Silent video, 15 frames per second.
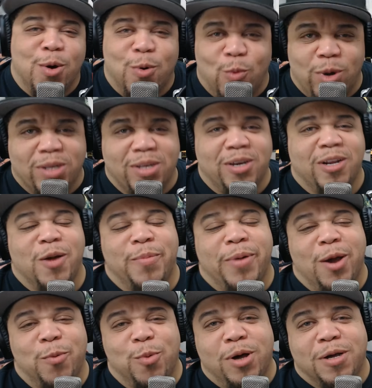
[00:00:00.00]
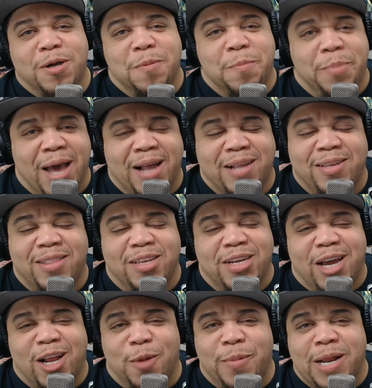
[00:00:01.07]
What's good, everybody? Welcome back to the
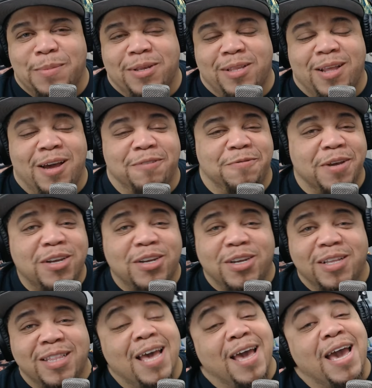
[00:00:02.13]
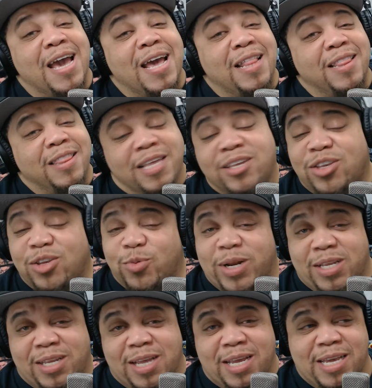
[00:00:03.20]
channel. My name is Nonpfixion, and this is
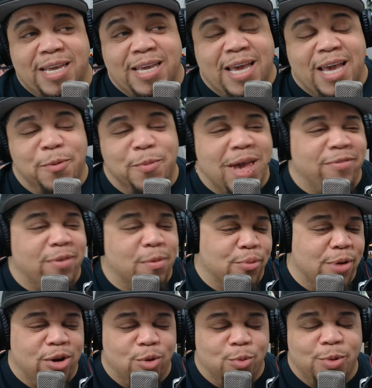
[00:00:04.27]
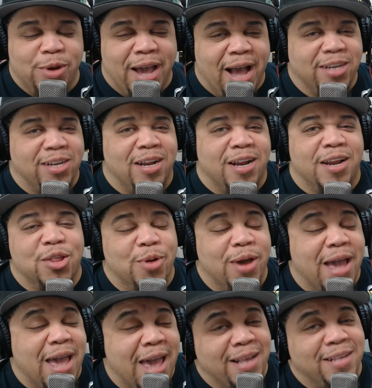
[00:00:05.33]
Ready Set Geek, and we have a brand new reaction, another
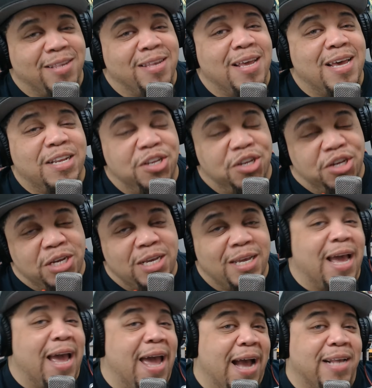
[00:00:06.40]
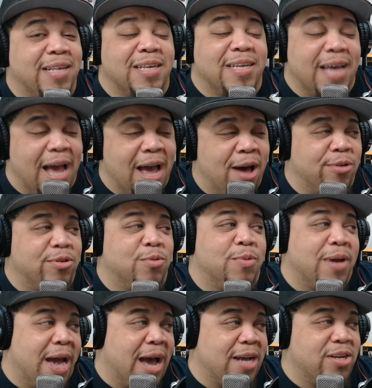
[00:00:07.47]
XGX Giles
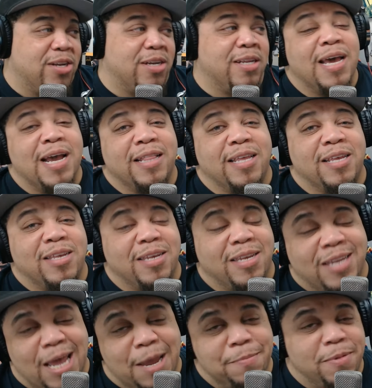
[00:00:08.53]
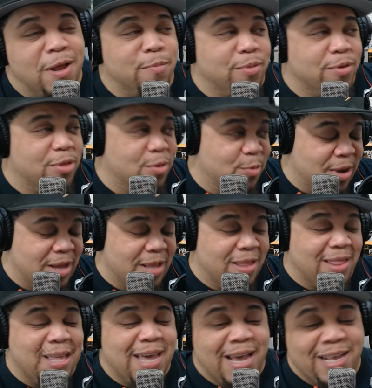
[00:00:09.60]
reaction, and this is tape number three,
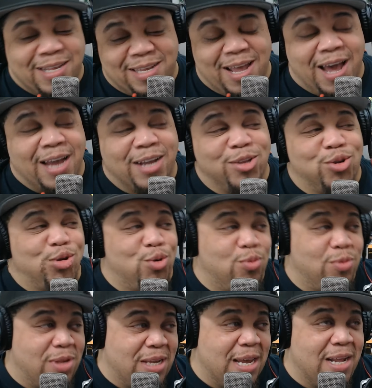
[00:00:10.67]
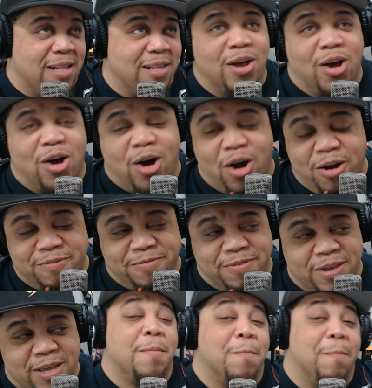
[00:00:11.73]
the A side, two tens,
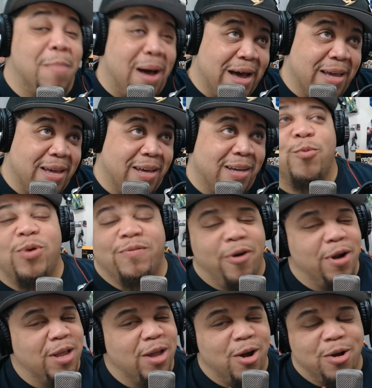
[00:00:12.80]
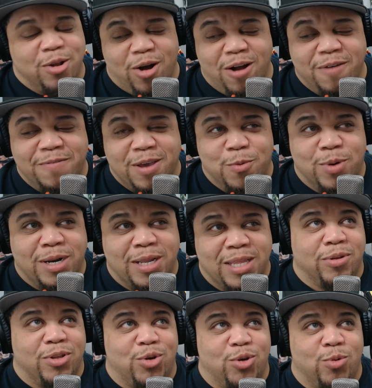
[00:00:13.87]
Harvey, Maya. We've already heard Harvey in one of
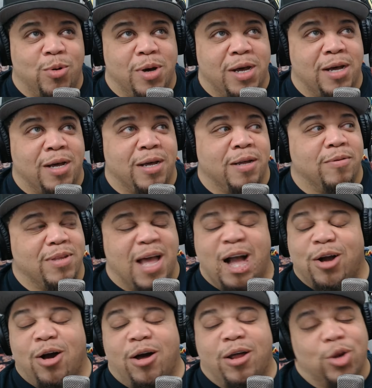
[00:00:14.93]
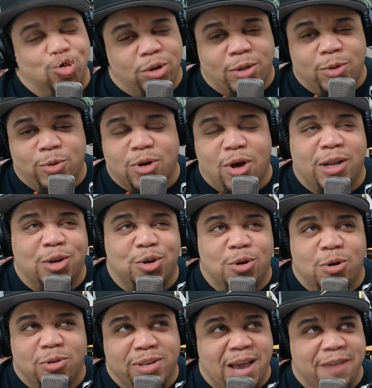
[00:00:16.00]
these duo uh I call it we'll call it a
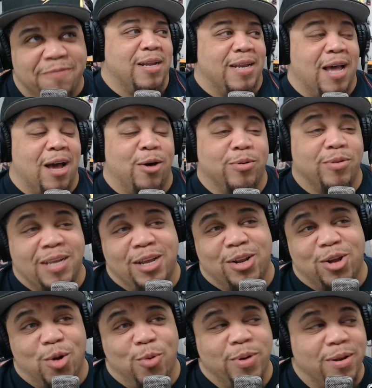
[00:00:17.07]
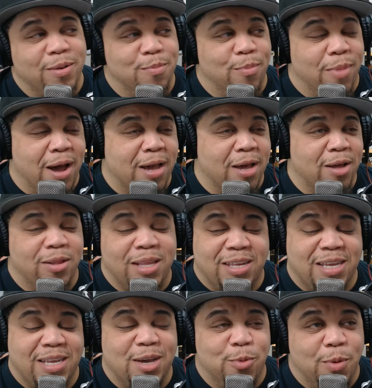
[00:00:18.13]
duo cipher. Now seeing her with Maya, let's
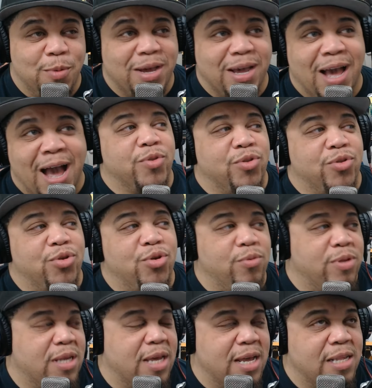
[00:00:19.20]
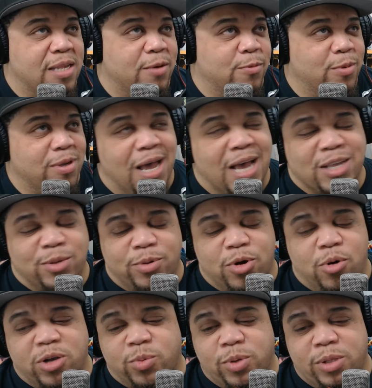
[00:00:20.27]
see what we got. Two tens and as of
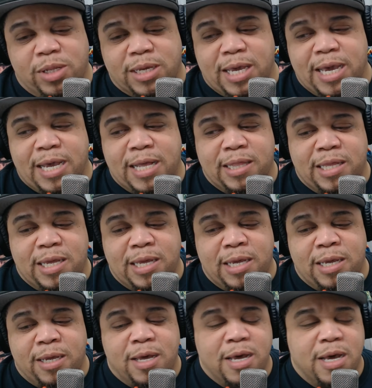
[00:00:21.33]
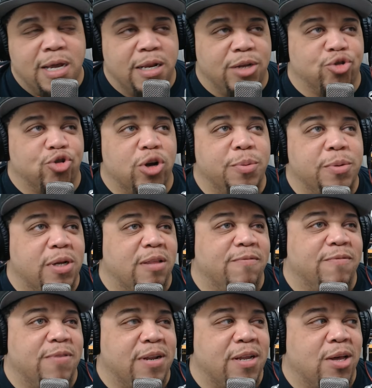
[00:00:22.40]
course we look in the description of
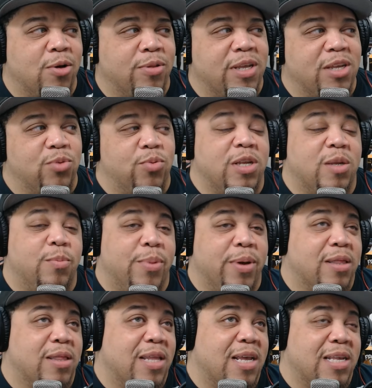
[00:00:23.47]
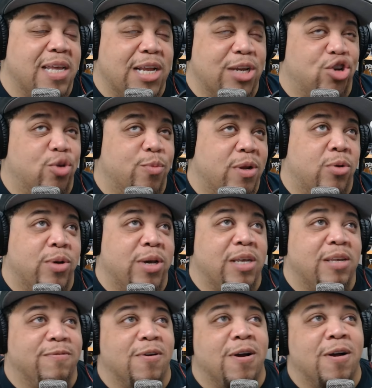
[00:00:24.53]
the video. This one is this instrumental
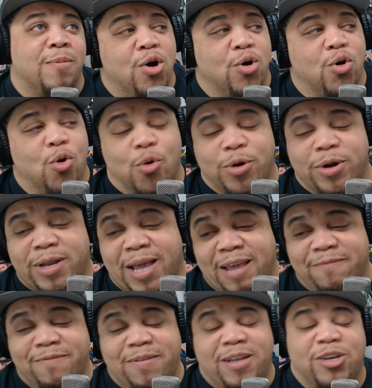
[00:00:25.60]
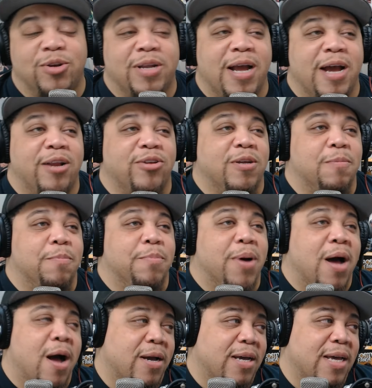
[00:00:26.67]
is from Cordae featuring Anderson
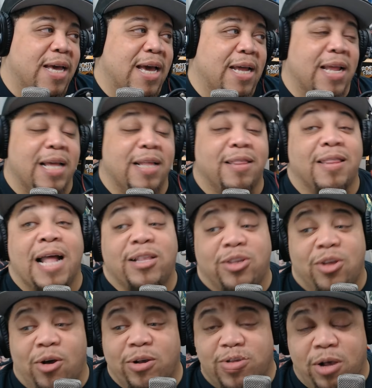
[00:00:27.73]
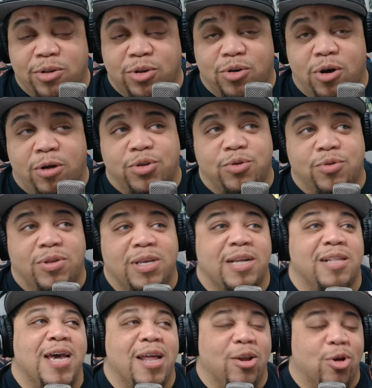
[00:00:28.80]
.Paak, and it, that song is also called Two
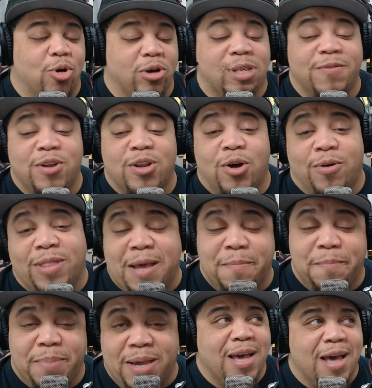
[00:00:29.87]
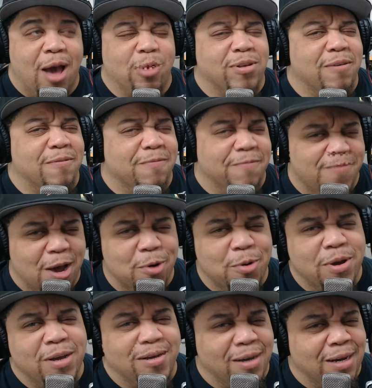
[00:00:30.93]
Tens. of course, if you know that beat, that was a
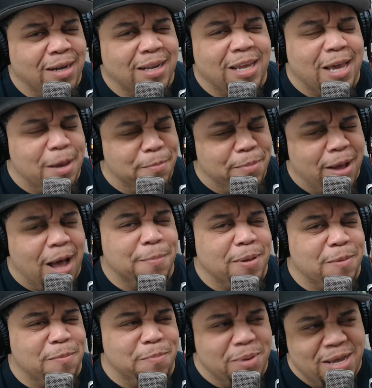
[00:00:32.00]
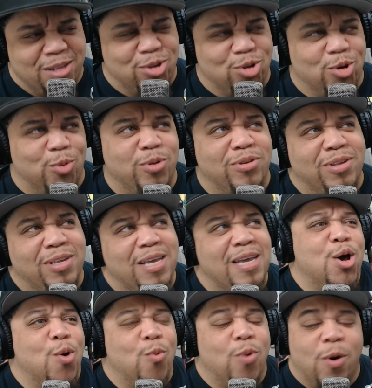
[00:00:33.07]
very good hip hoppy beat. So we'll
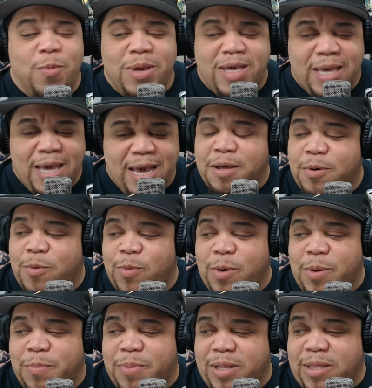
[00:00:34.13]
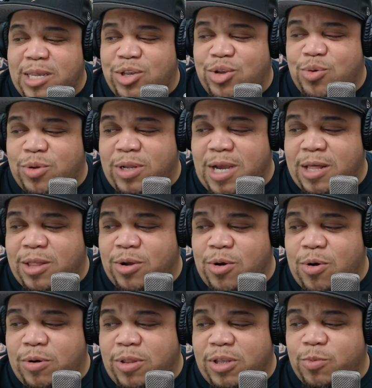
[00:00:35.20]
see what we get when we put these two together
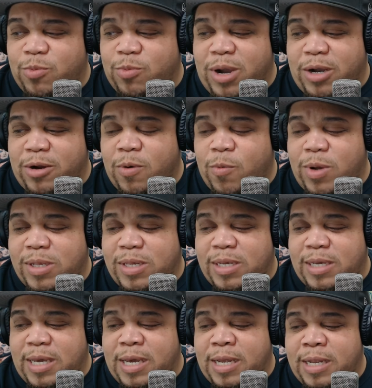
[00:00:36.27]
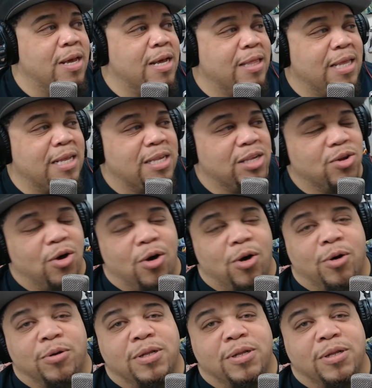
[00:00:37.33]
on this record. Once again, this is called